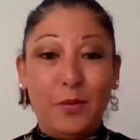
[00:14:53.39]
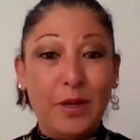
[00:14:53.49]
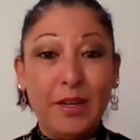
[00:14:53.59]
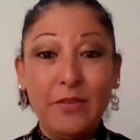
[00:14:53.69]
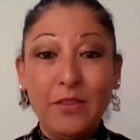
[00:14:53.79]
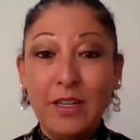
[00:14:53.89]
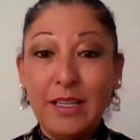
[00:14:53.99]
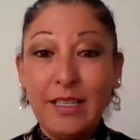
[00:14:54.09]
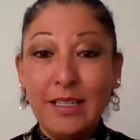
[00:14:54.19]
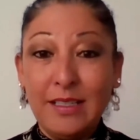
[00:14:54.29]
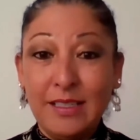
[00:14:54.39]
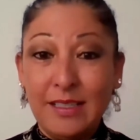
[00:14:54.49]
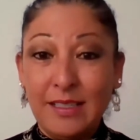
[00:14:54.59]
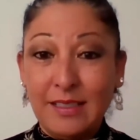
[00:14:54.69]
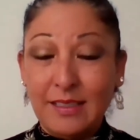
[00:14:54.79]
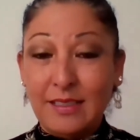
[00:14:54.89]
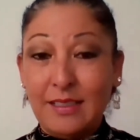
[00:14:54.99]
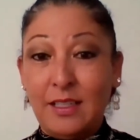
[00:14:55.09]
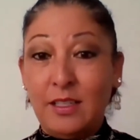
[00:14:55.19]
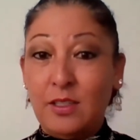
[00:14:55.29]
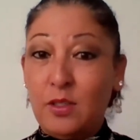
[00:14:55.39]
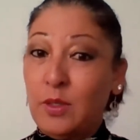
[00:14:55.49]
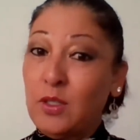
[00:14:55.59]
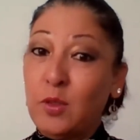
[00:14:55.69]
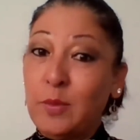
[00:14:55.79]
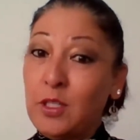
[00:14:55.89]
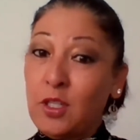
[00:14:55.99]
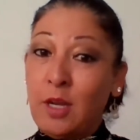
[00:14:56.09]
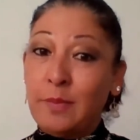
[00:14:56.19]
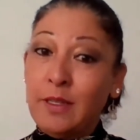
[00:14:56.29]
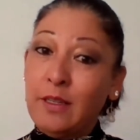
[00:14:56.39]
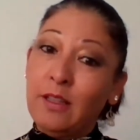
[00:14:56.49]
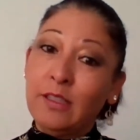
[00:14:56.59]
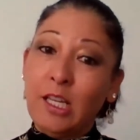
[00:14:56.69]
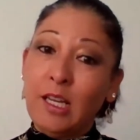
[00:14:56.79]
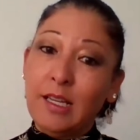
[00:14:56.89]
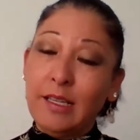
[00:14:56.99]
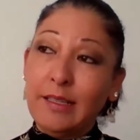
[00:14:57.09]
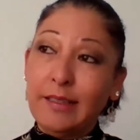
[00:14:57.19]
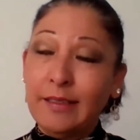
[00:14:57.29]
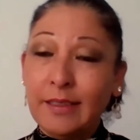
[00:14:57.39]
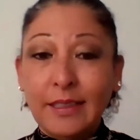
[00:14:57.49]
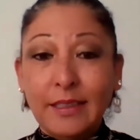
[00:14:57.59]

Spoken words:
Whatever it is. Doing too much shopping online.